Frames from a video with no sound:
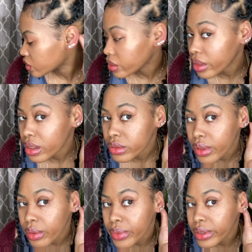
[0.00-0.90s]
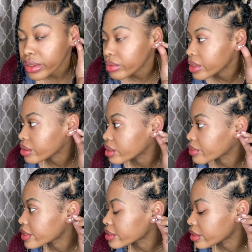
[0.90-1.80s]
That's that one, and you want to go ahead and
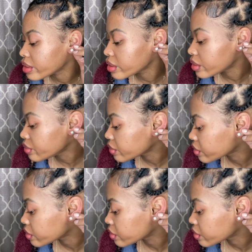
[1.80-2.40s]
press it in.